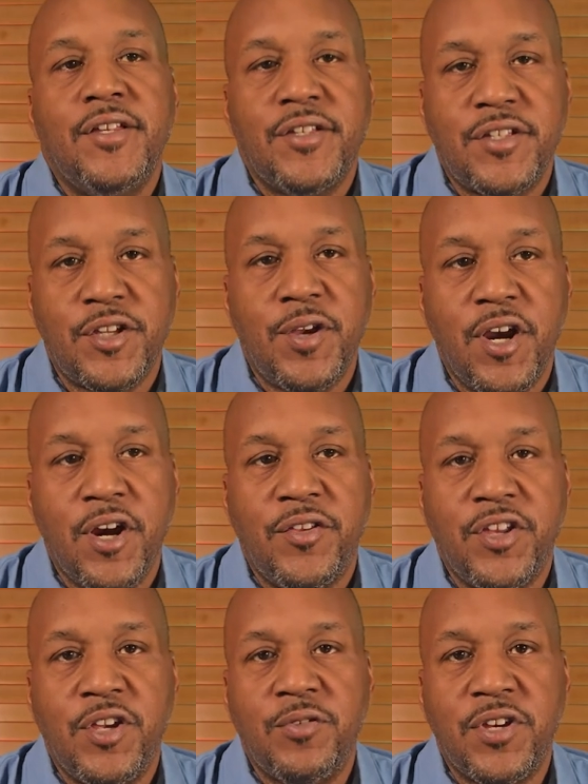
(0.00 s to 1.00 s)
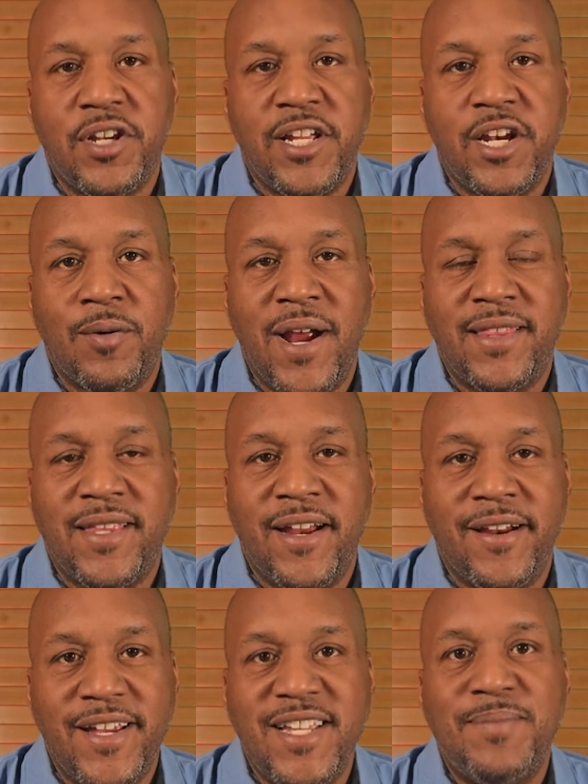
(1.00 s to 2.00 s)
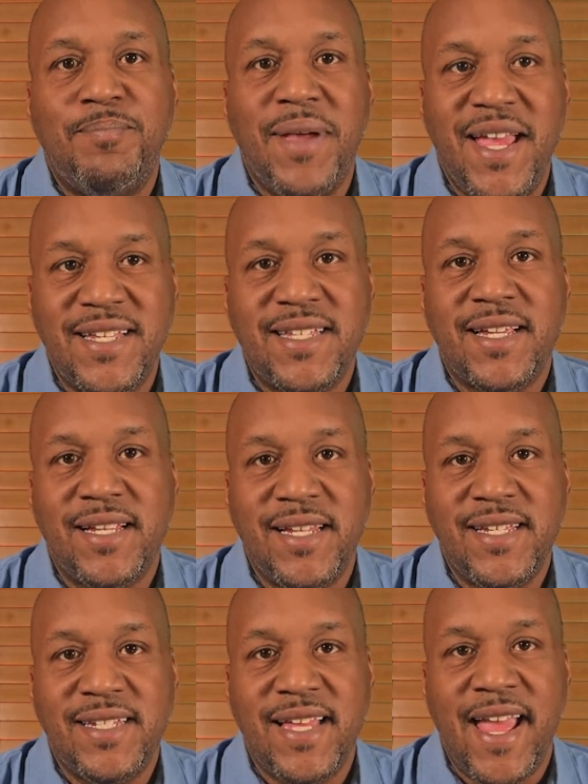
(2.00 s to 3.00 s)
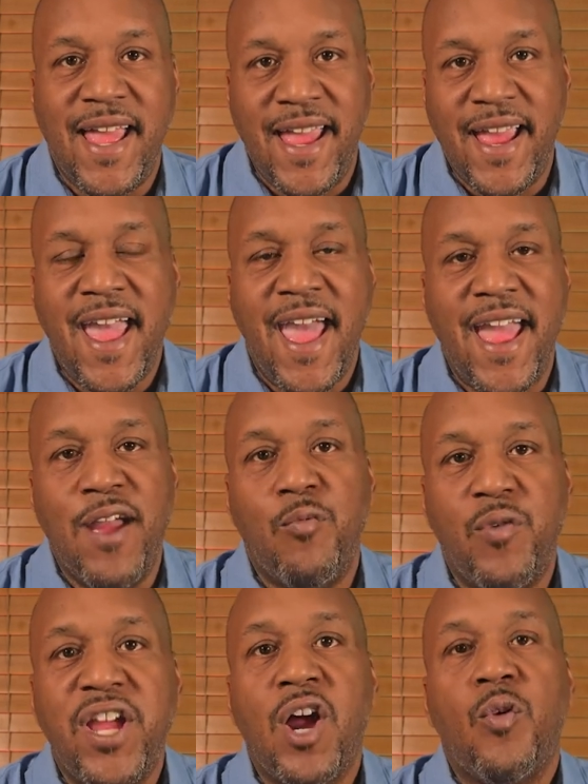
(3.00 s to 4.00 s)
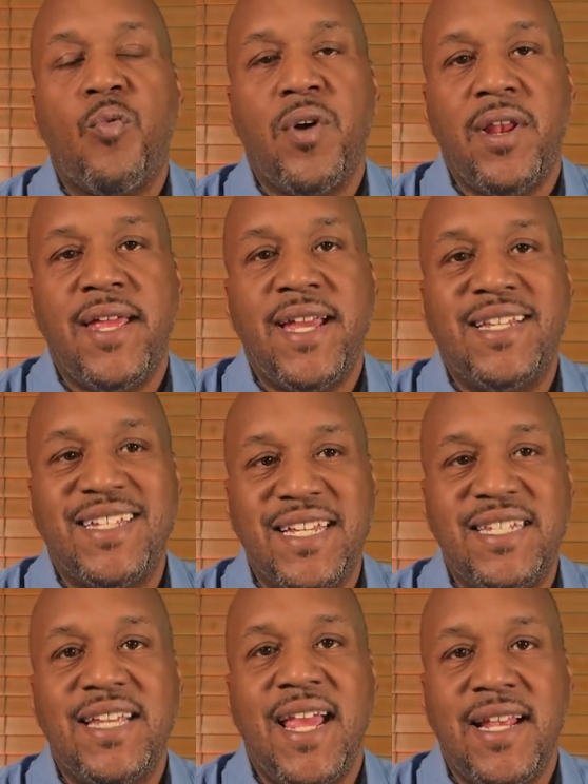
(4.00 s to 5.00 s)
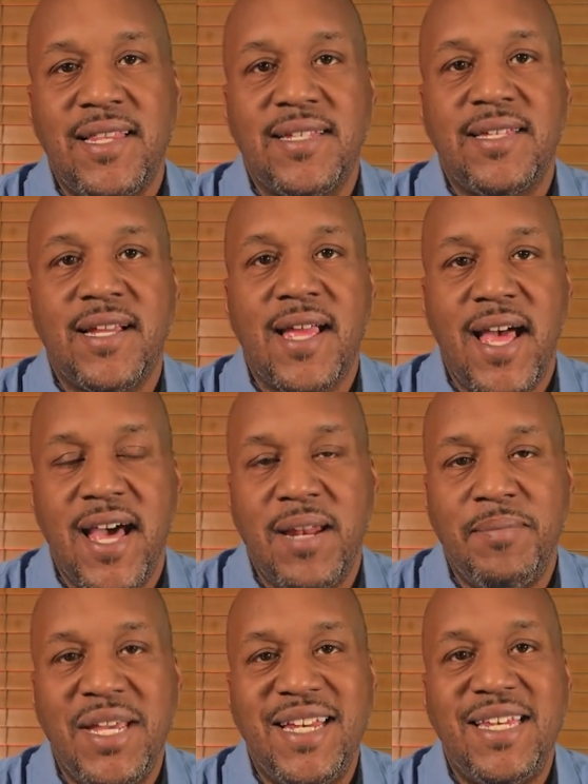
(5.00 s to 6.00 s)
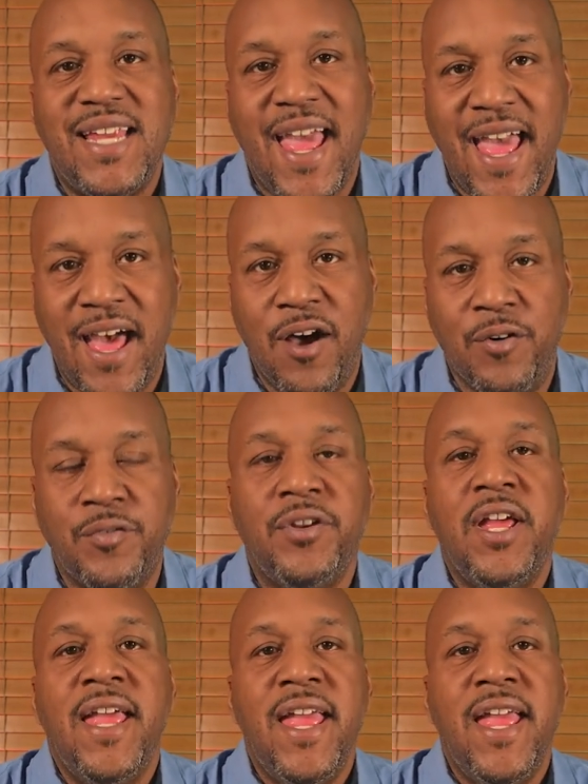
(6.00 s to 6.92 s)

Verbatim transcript: So you heard the union leader right there. He's basically saying, hey, we are willing to take this economy down